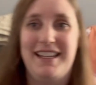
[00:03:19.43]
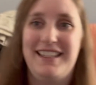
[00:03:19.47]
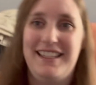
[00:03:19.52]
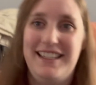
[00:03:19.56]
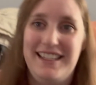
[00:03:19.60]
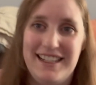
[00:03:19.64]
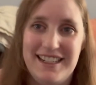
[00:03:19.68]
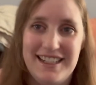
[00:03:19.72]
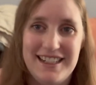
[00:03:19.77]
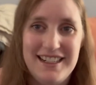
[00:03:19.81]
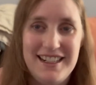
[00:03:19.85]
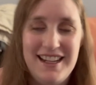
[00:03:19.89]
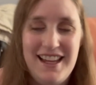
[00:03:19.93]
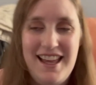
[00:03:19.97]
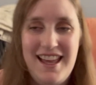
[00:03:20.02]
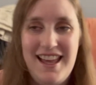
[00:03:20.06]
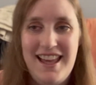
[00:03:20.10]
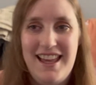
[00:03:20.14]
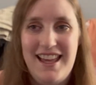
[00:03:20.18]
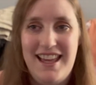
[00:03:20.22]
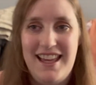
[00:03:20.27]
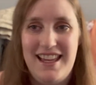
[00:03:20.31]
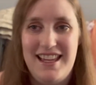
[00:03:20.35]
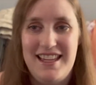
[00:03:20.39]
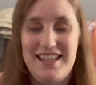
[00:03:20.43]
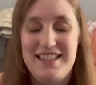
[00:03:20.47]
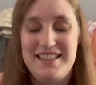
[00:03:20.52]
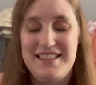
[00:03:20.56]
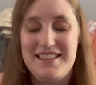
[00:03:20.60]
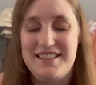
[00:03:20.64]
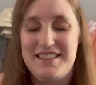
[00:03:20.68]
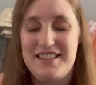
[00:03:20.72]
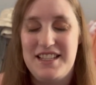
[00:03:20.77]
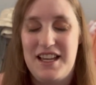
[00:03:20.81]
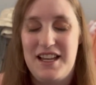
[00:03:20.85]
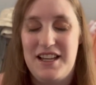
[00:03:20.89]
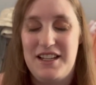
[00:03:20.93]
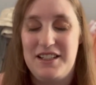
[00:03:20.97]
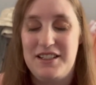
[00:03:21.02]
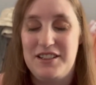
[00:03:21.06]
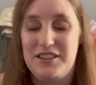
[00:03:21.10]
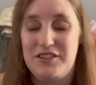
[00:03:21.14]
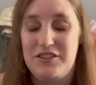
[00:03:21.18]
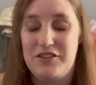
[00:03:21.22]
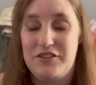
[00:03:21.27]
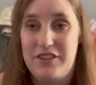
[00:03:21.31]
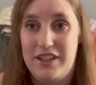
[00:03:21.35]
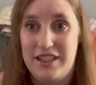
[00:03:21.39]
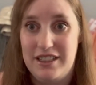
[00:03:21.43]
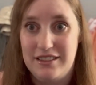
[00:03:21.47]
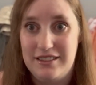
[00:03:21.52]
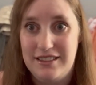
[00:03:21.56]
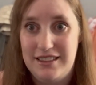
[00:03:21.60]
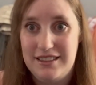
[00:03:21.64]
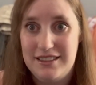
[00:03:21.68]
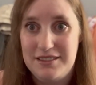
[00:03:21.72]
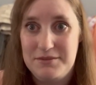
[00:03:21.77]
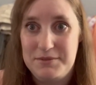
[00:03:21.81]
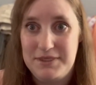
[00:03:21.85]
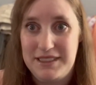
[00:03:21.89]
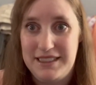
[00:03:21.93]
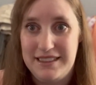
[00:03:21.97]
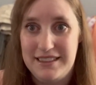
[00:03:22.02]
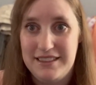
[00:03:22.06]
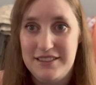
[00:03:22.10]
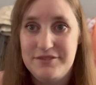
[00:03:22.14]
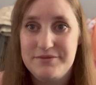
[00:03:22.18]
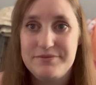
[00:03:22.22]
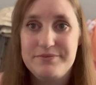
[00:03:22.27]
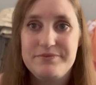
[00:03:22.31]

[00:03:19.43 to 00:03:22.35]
here is finally completed,